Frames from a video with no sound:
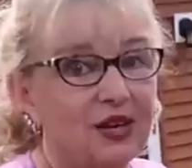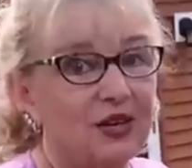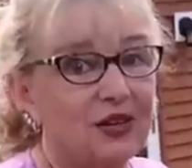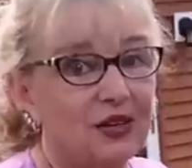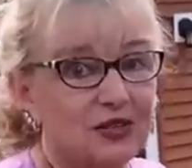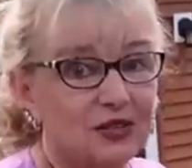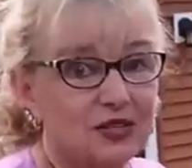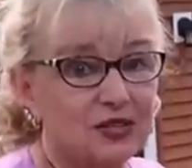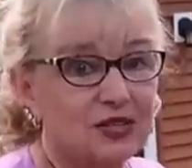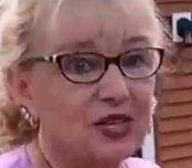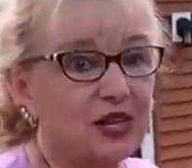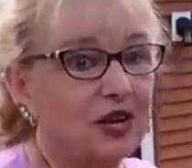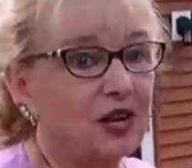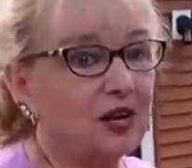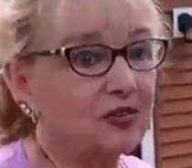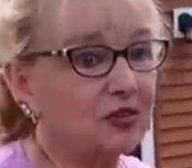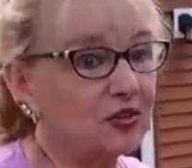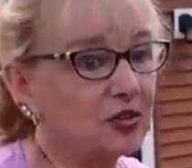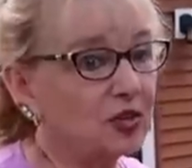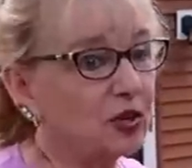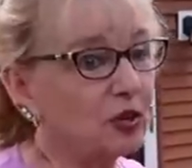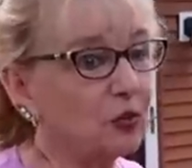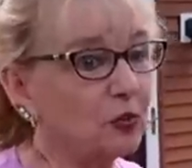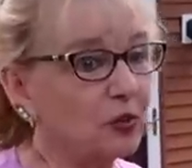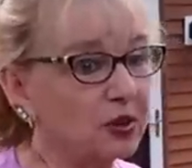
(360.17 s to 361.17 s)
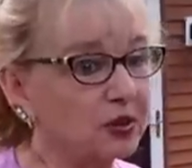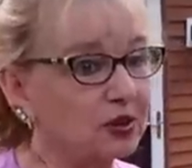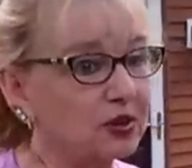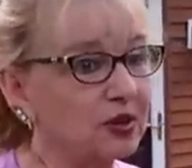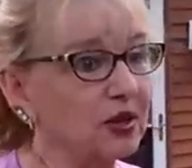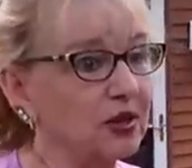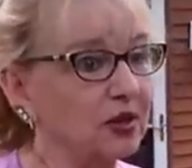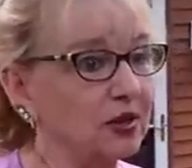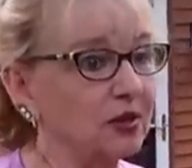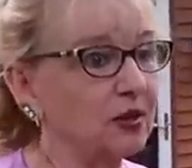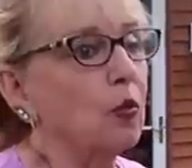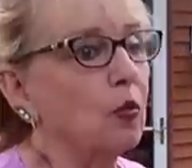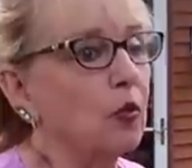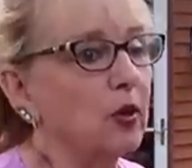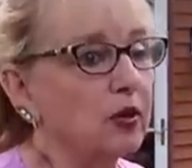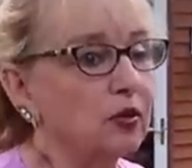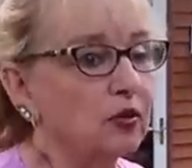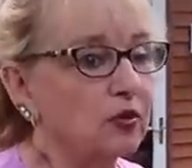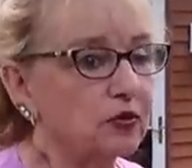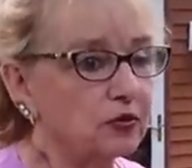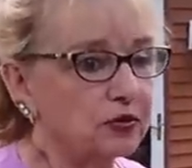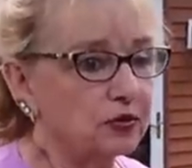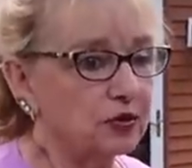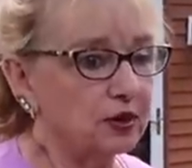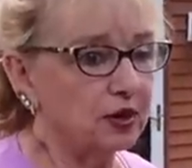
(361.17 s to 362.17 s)
It is. And I'll tell you one thing. When
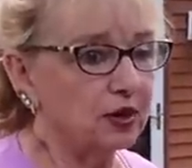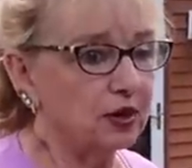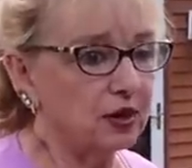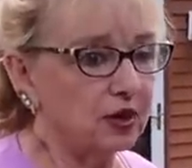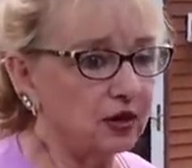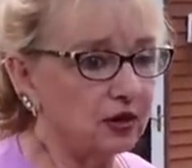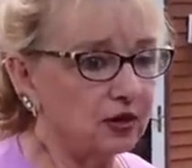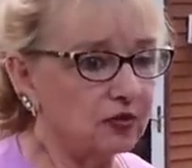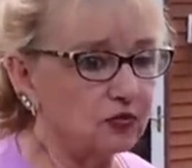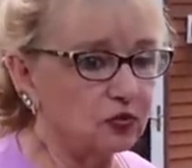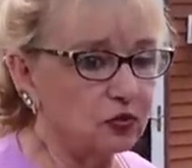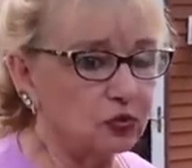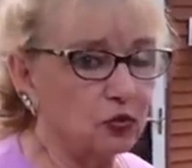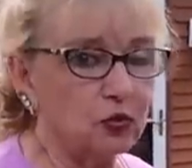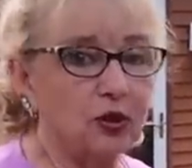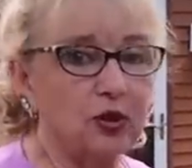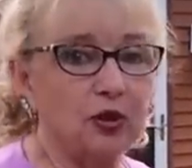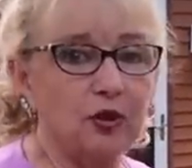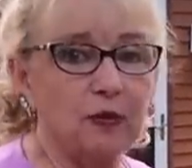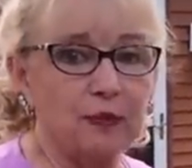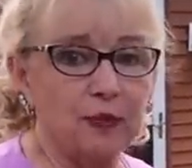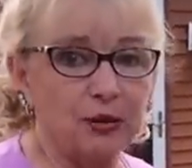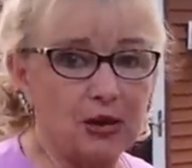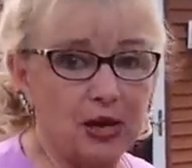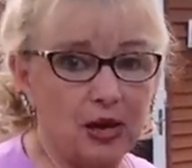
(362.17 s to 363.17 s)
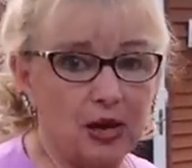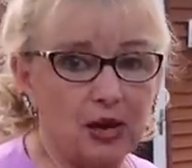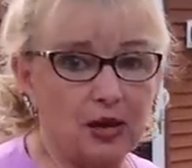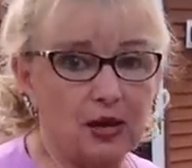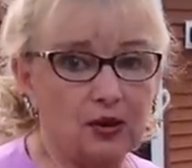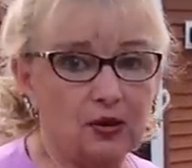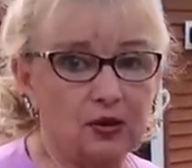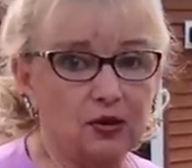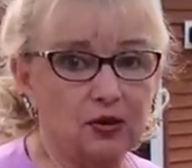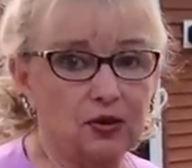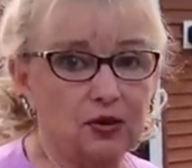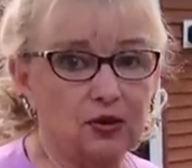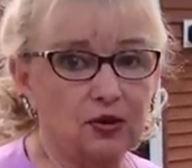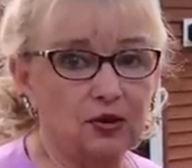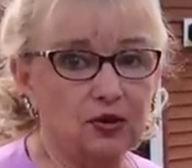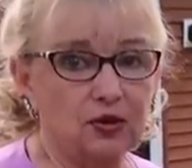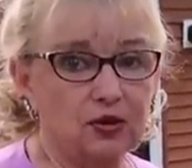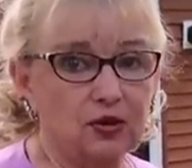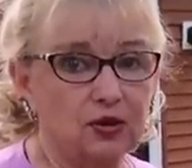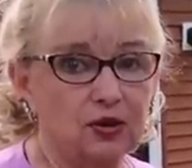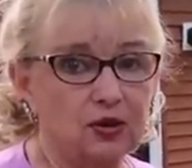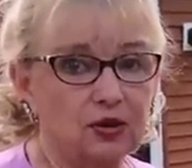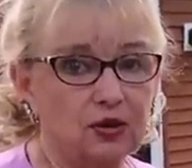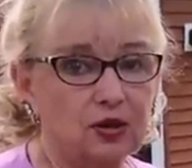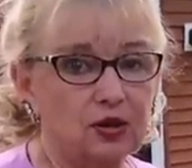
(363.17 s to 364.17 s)
you're thinking of doing a pond
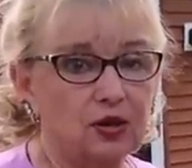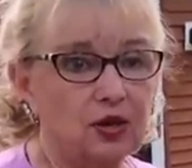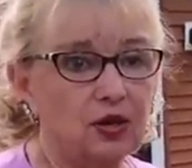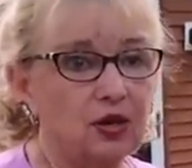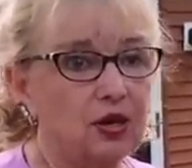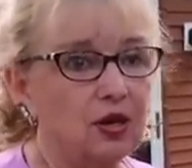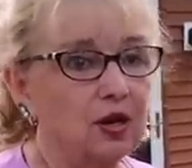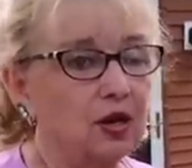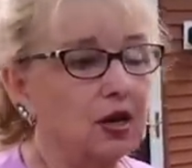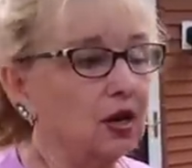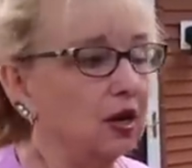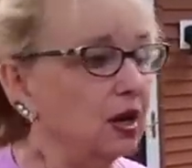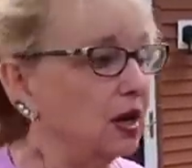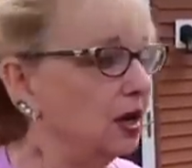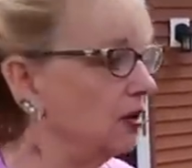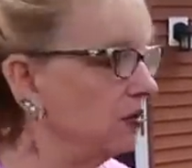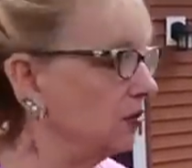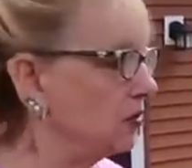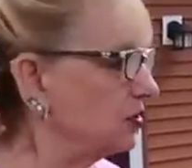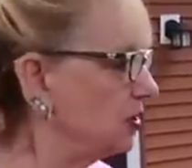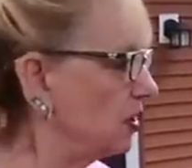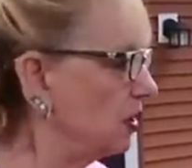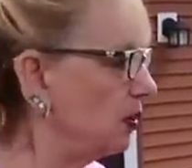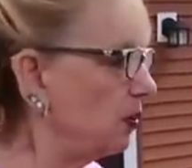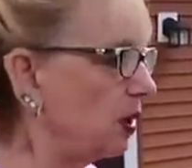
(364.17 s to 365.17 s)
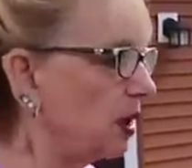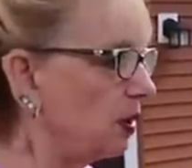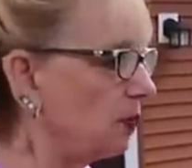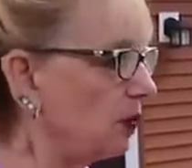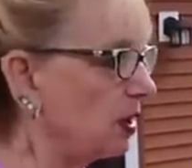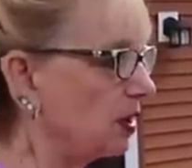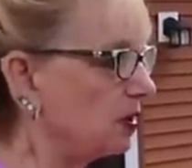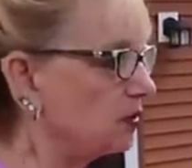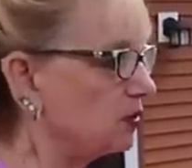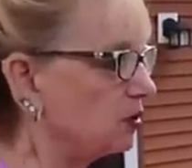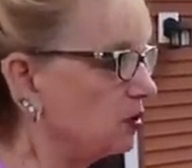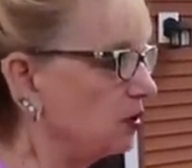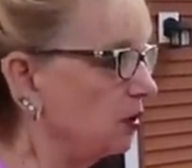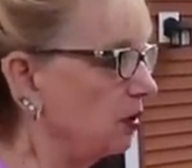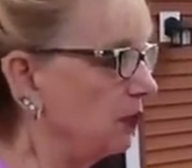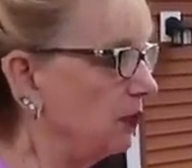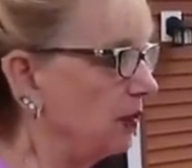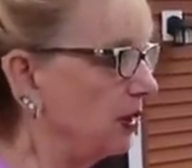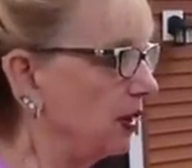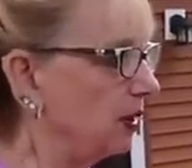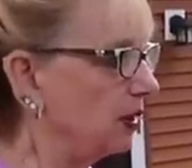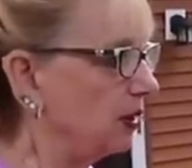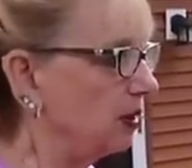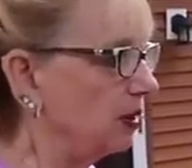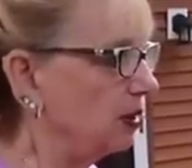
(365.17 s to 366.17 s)
and you say, well, I want it so
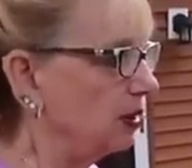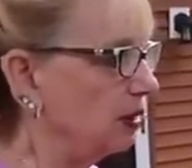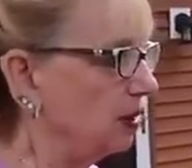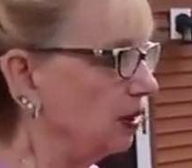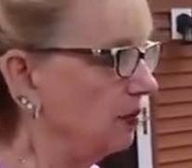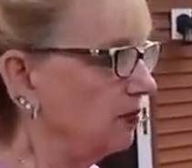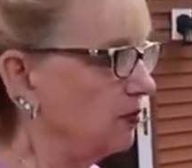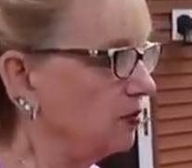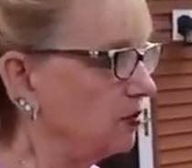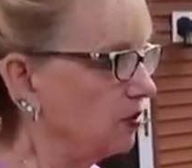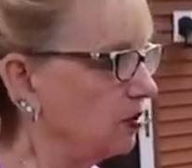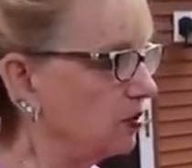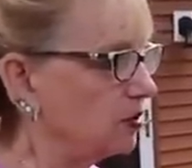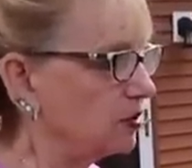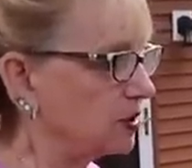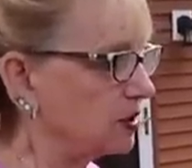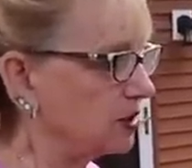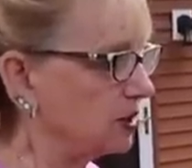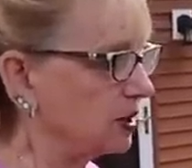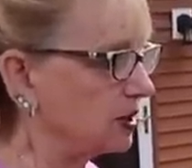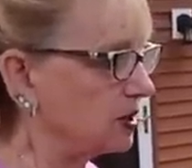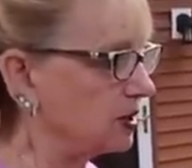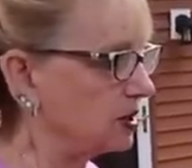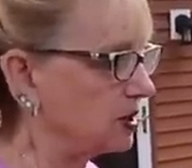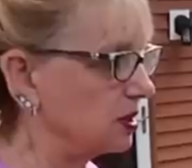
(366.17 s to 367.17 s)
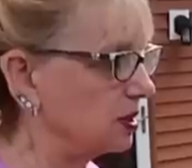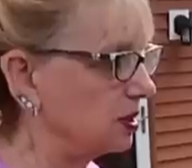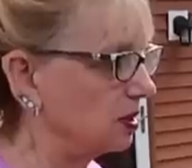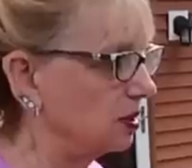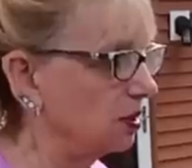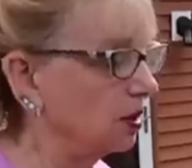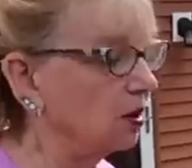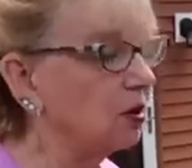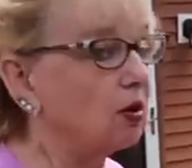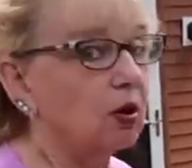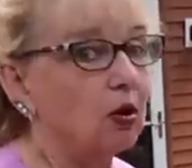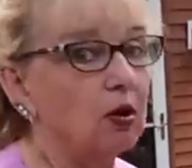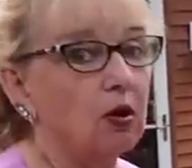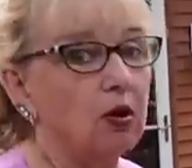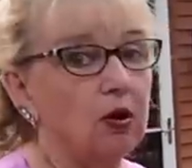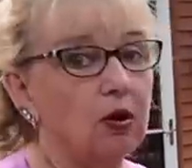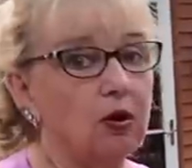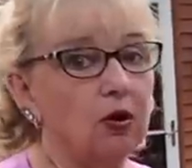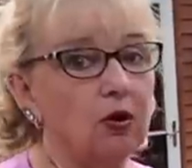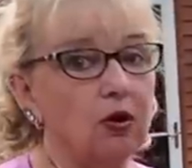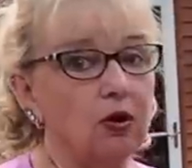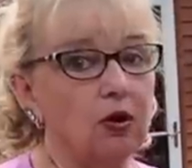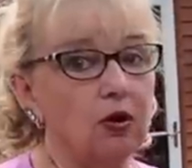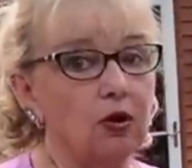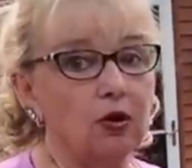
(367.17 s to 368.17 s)
big, and George says,
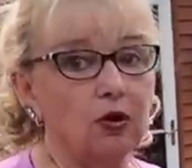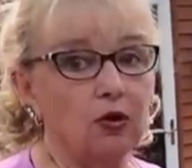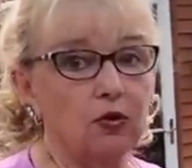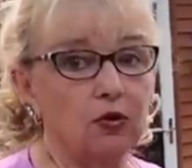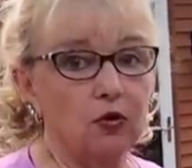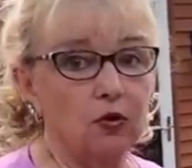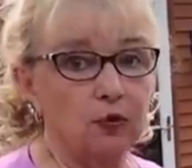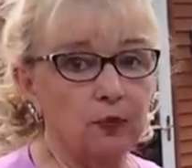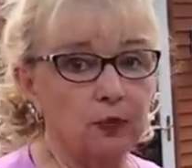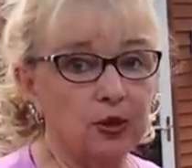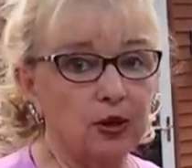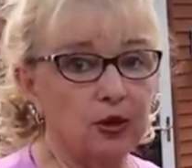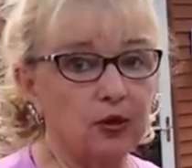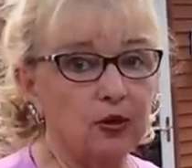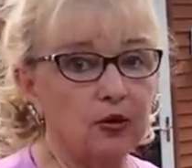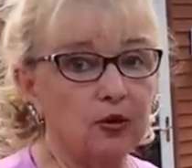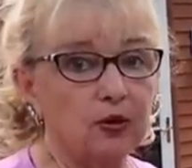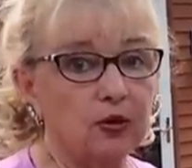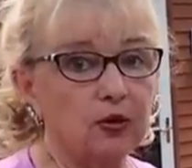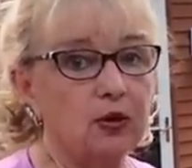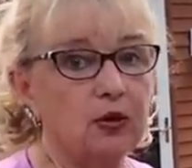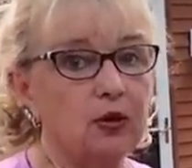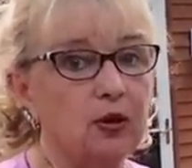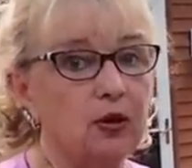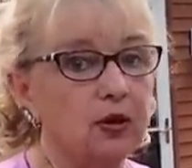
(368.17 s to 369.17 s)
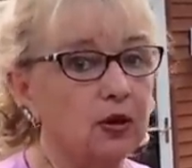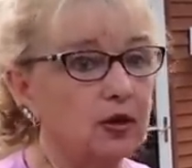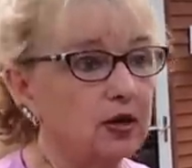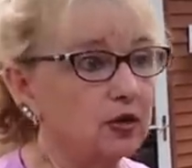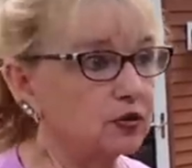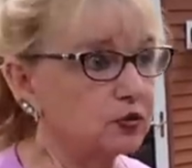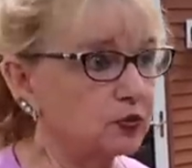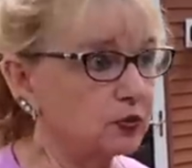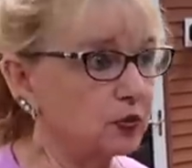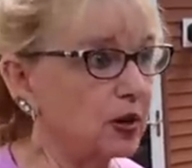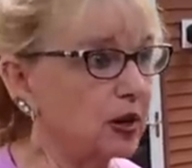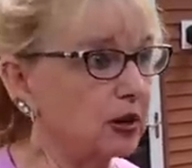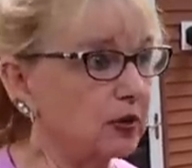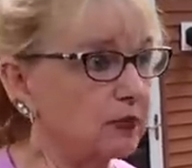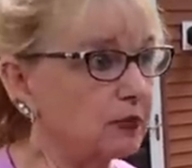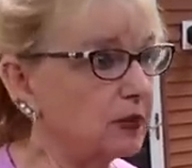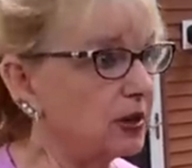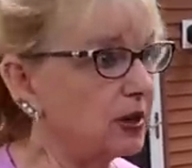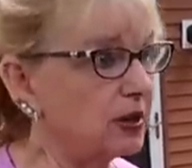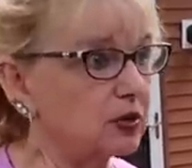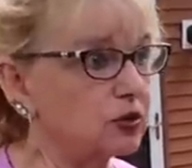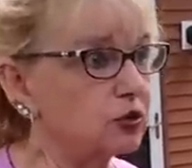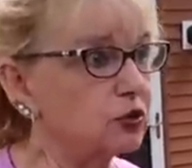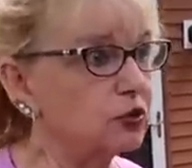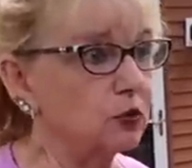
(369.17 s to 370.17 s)
go bigger, he's right,
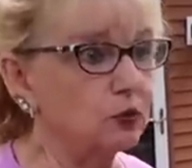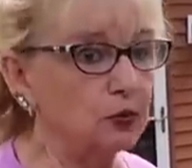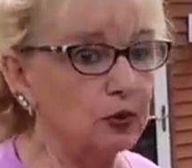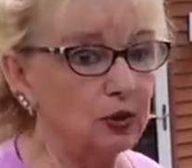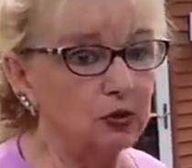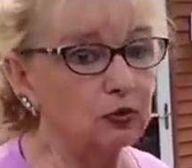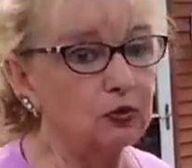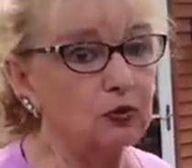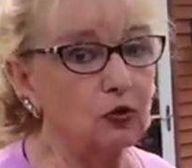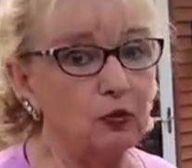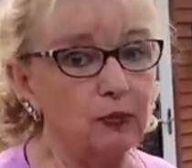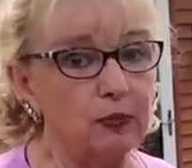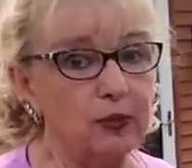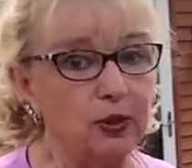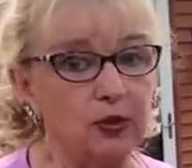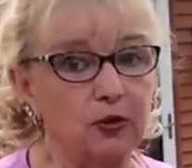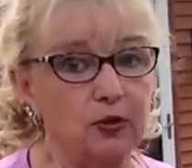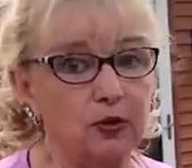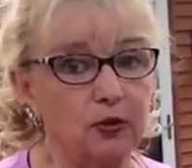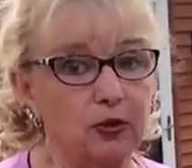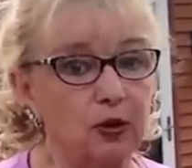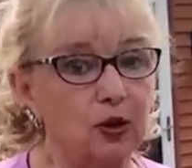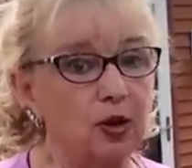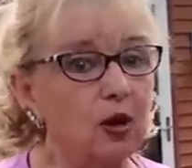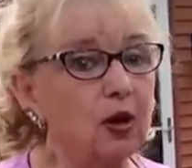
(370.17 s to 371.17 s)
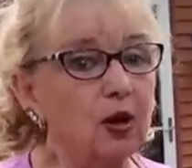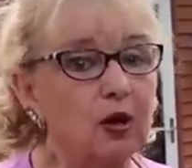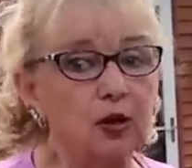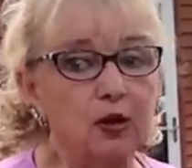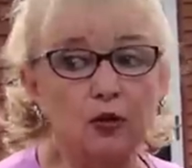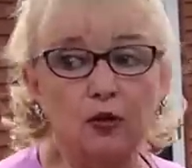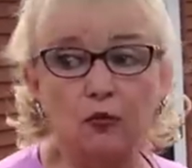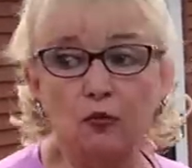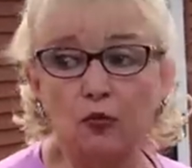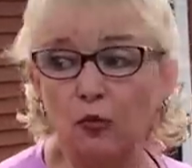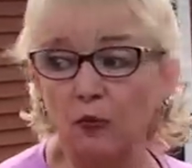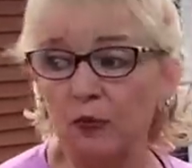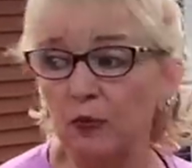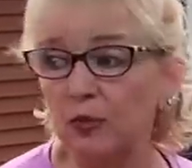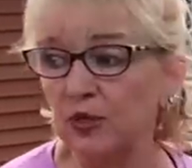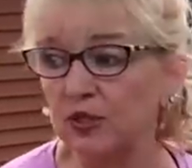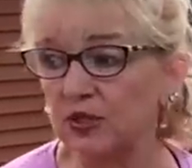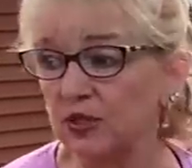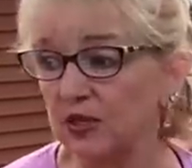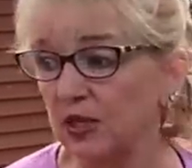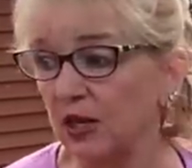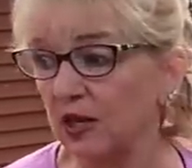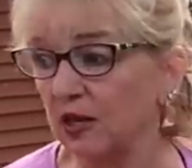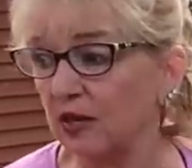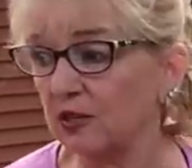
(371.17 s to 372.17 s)
because you will go bigger. You won't be
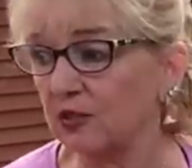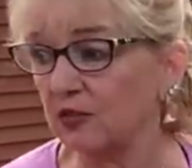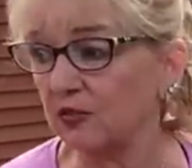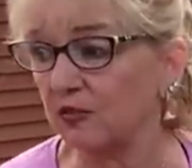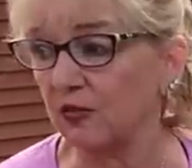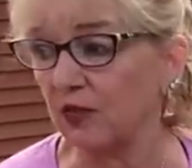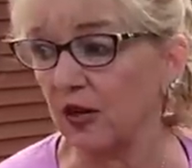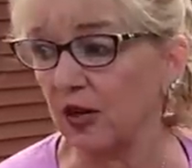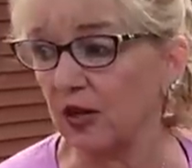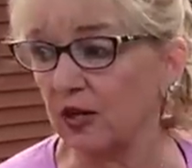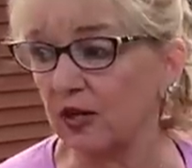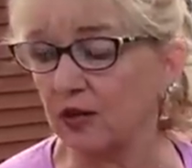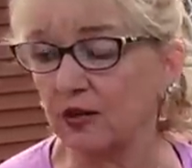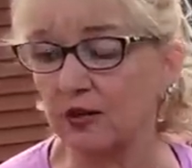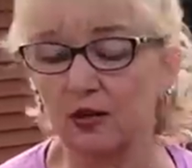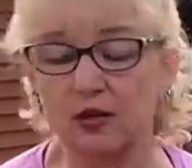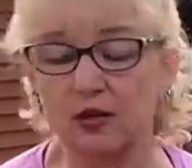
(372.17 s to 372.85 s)
satisfied.